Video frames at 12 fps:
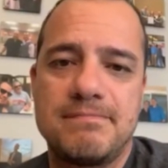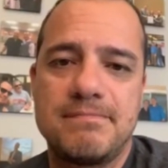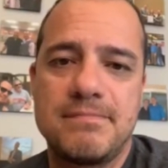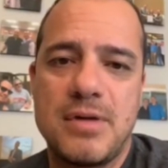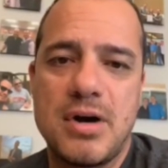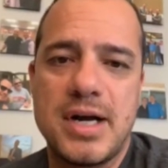
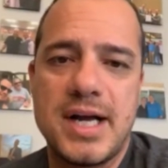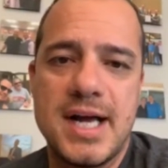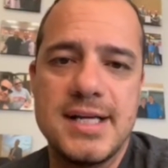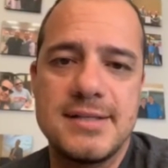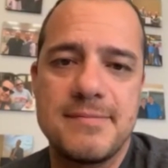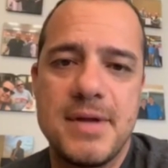All right,
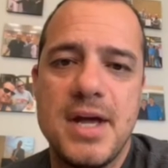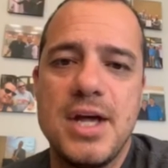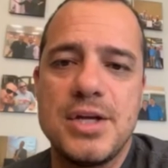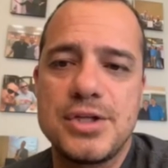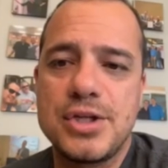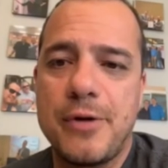guys?
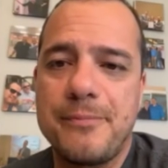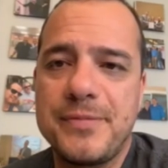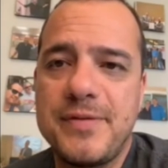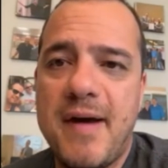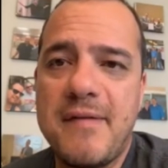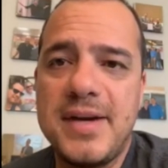So if you
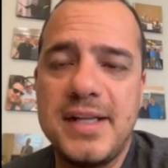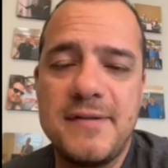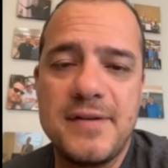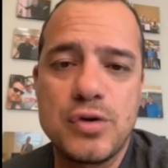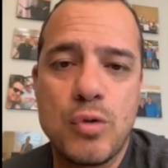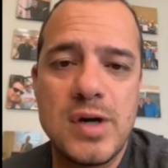have any
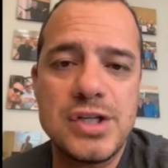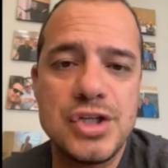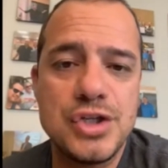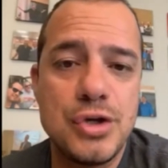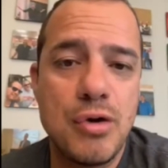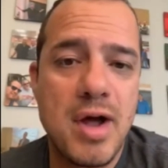individual questions,
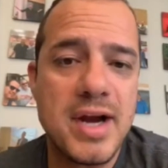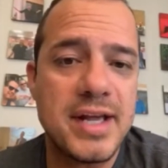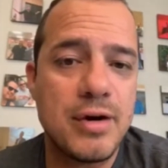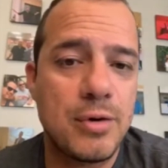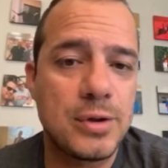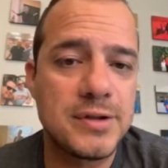you know how to get a
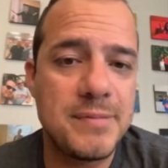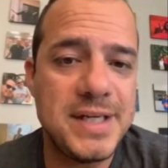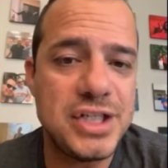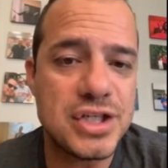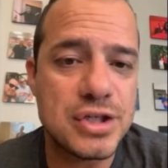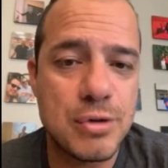hold of me.
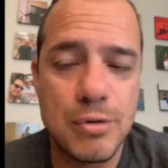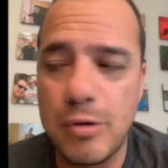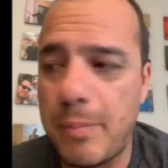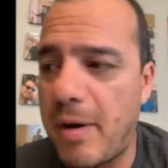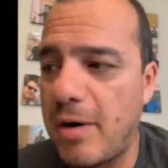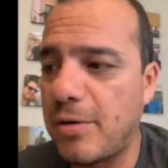Just Google
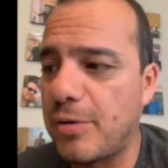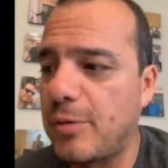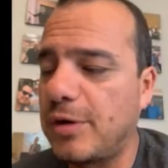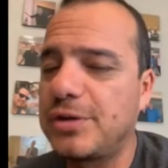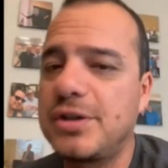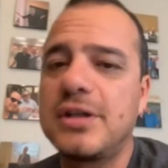Paco the
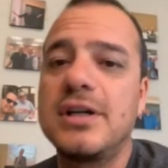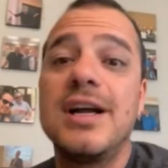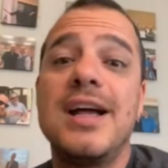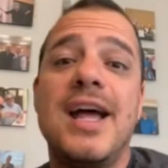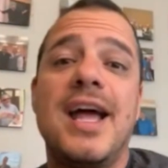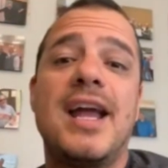Realtor,
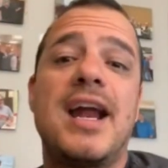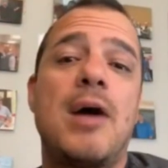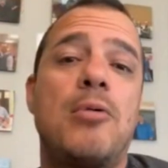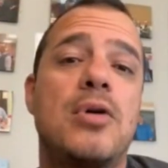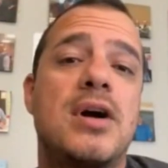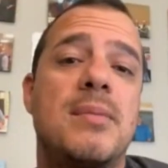and I
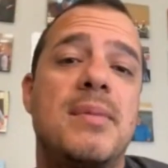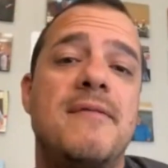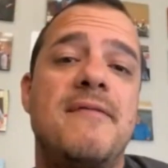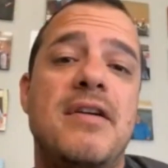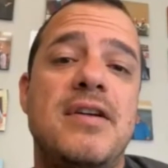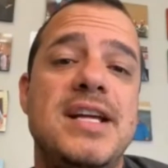will come up
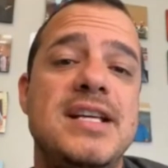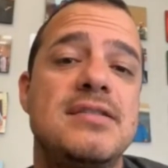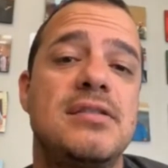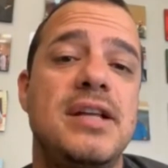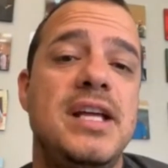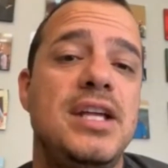very
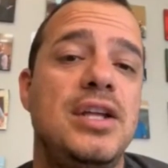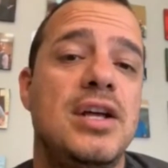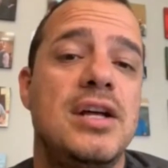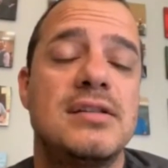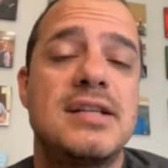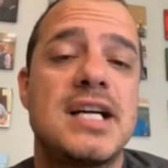easily.
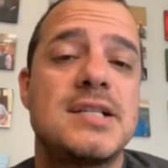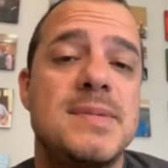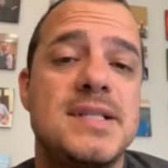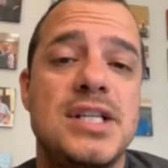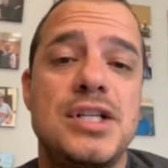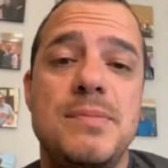Text
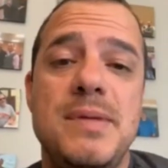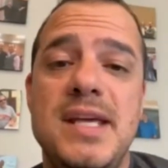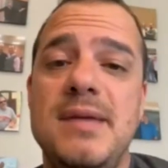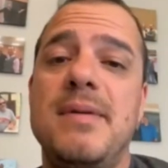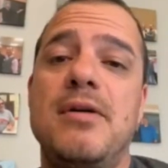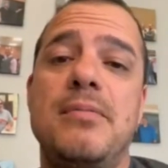message,
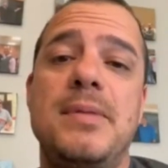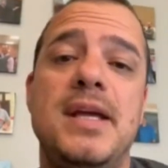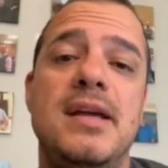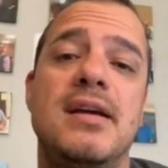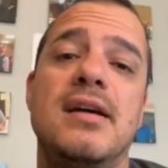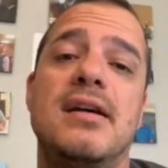email
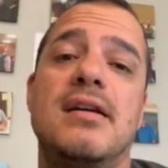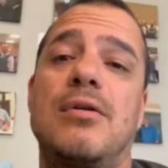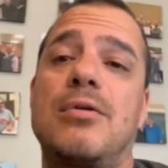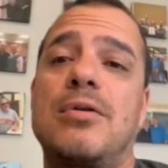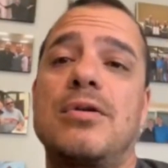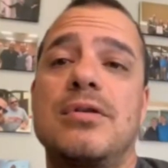me,
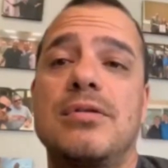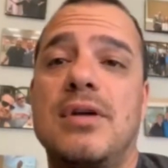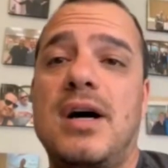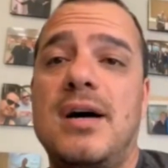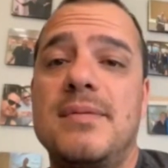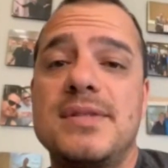or
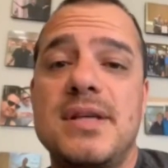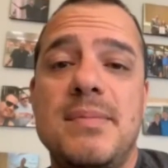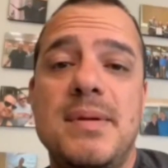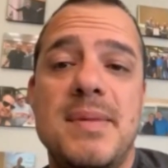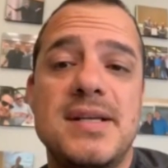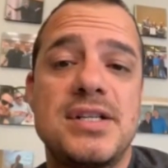send me
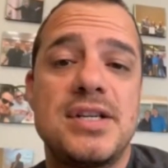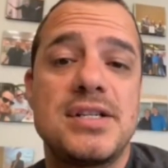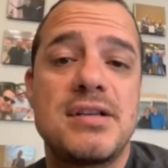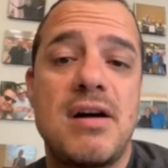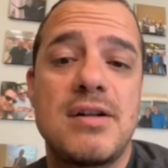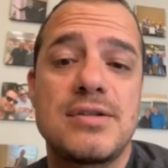messages
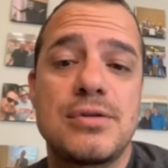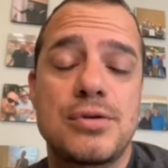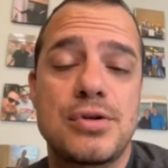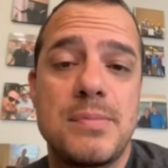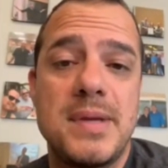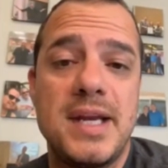on
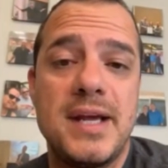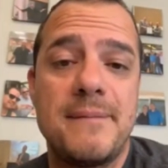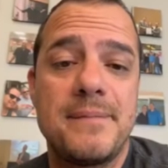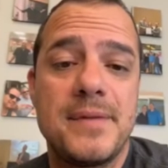social media.